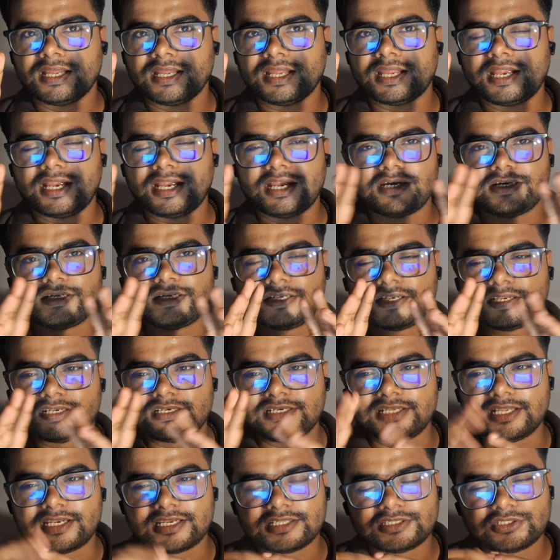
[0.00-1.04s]
and
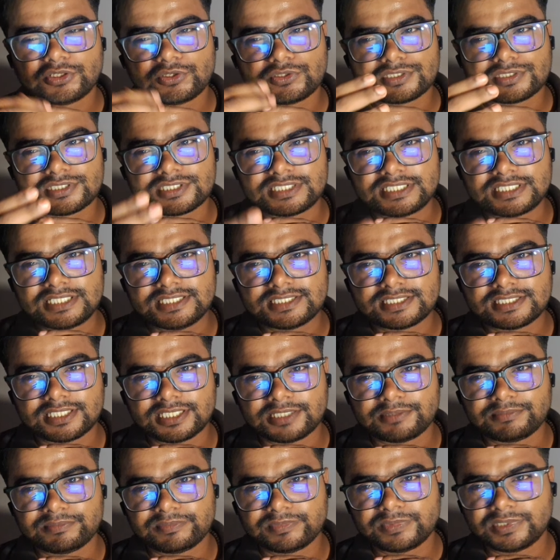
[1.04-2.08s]
Denethor sees
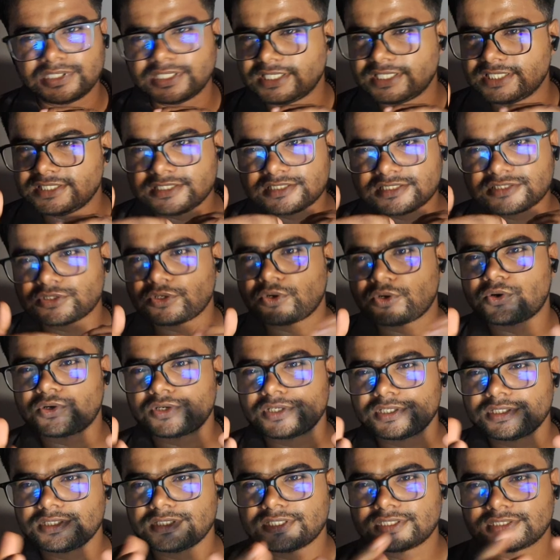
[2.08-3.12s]
him, he just
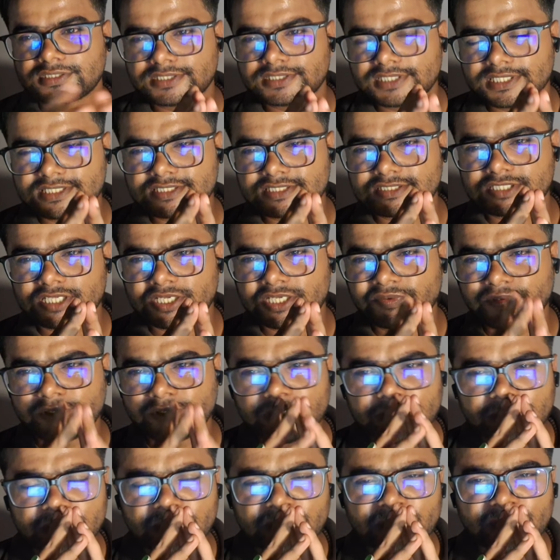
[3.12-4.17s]
orders his
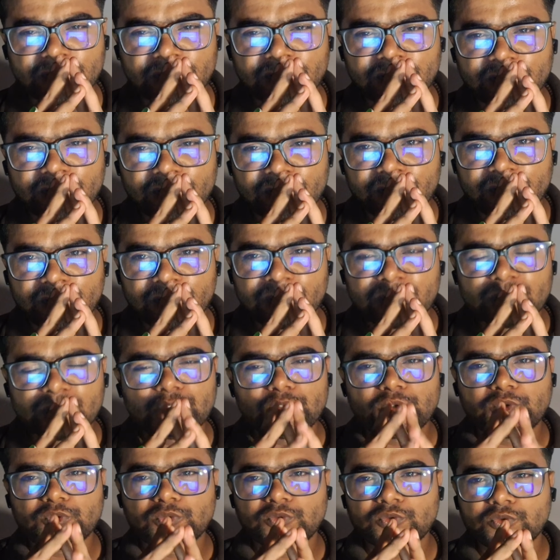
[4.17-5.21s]
servant
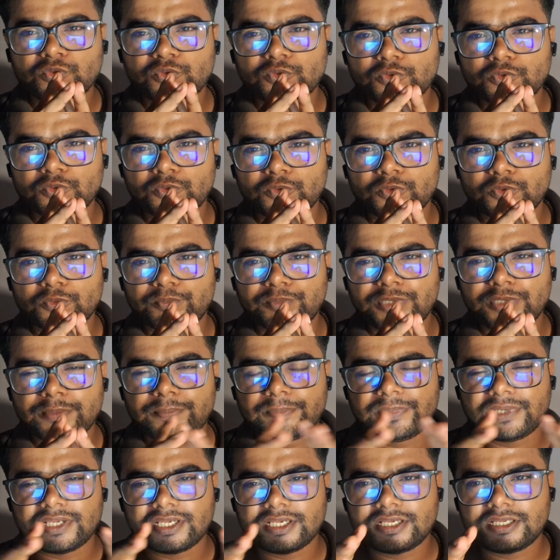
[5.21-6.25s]
to
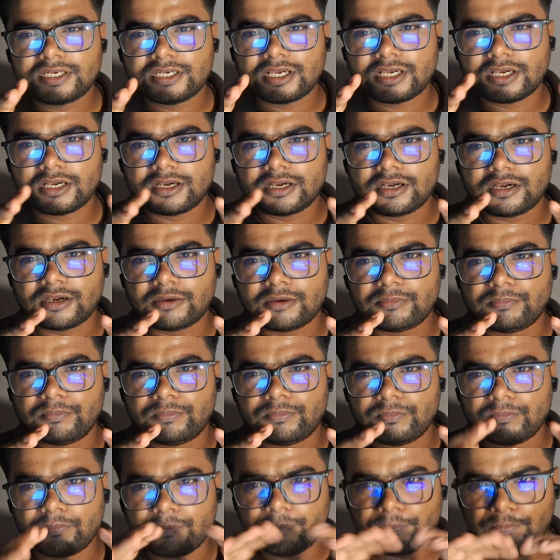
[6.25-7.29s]
prepare a
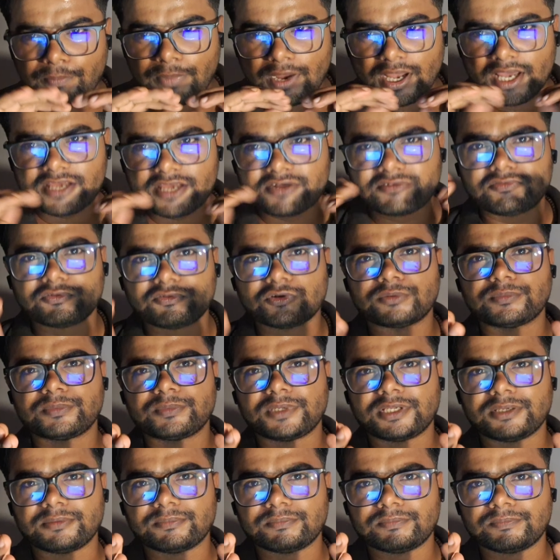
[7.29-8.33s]
pyre for
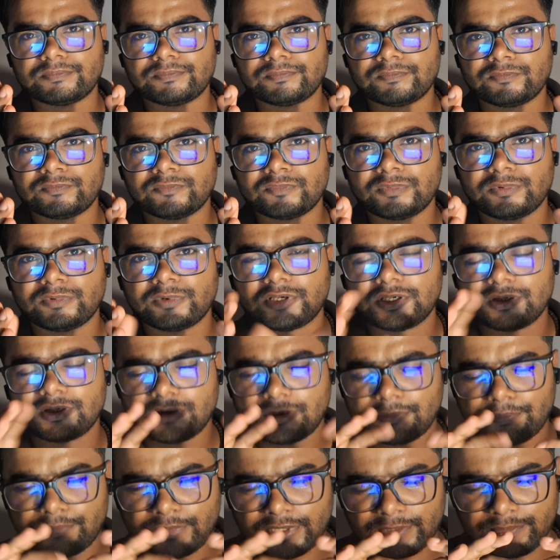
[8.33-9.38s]
him,
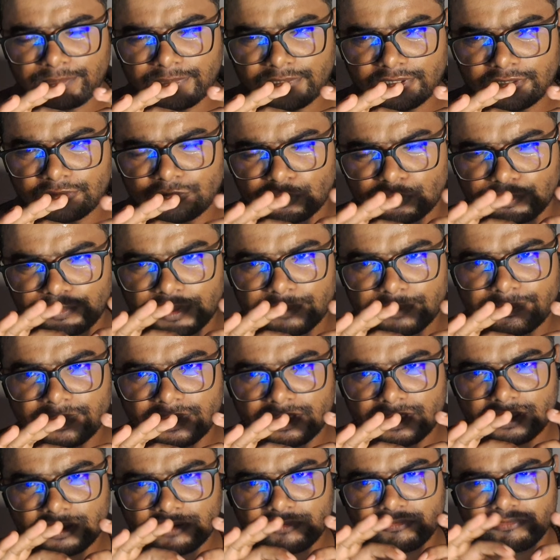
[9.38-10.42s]
to
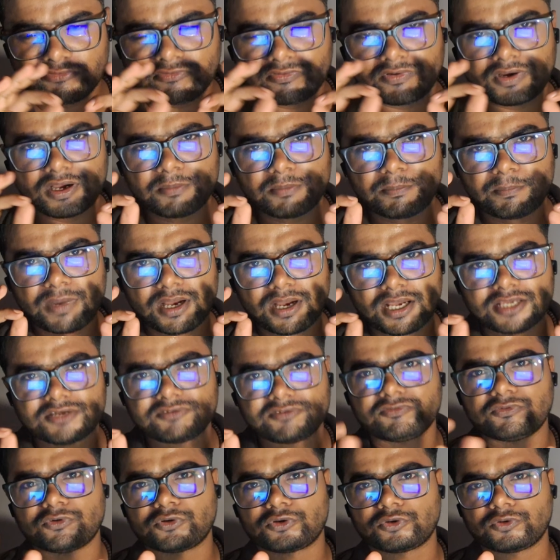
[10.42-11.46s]
prepare a pyre
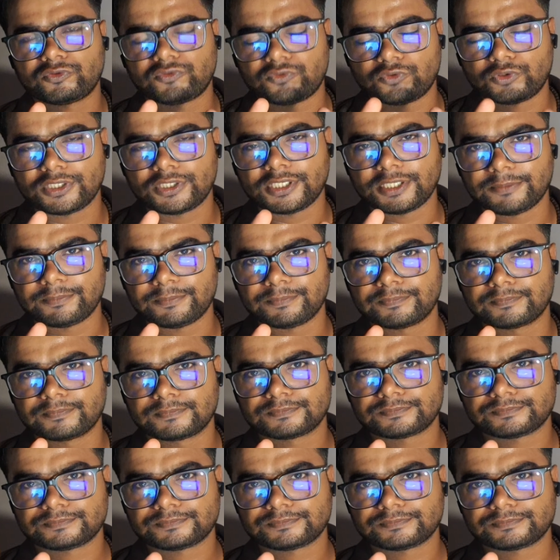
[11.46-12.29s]
for him.